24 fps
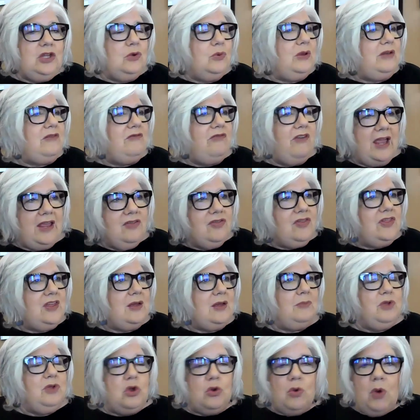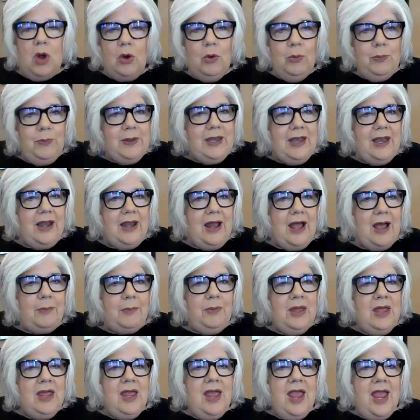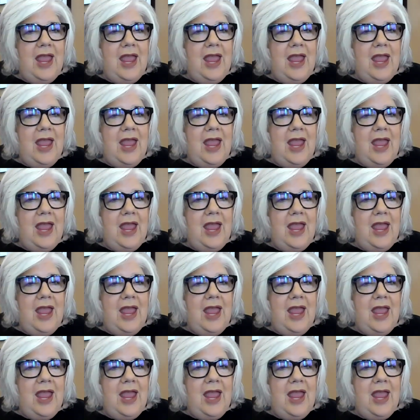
you invite them, you open it up.